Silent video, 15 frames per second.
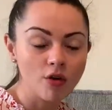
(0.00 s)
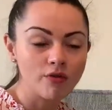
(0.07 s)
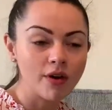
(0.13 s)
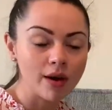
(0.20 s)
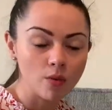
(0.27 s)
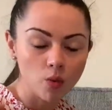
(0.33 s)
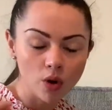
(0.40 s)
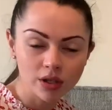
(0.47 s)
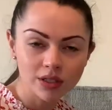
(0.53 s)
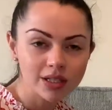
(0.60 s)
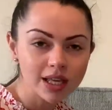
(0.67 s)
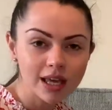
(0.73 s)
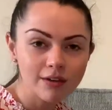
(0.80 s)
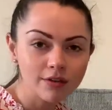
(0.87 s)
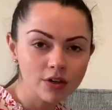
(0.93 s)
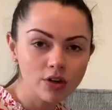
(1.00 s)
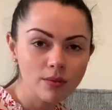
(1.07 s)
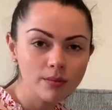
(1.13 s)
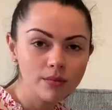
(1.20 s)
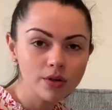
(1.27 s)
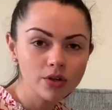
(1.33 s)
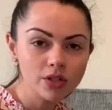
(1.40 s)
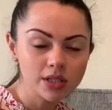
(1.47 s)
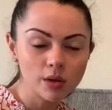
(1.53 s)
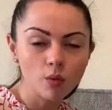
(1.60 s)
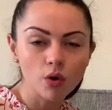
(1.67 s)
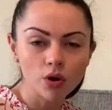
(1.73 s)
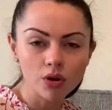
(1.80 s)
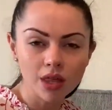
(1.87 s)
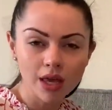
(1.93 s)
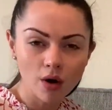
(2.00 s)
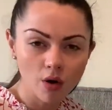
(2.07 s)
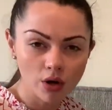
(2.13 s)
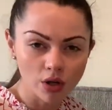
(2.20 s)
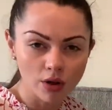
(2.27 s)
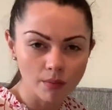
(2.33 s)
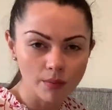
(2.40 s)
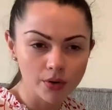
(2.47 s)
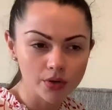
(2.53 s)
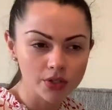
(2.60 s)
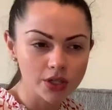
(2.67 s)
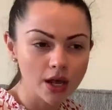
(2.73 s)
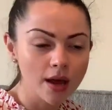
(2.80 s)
right, what's the even numbers? What are the odd numbers?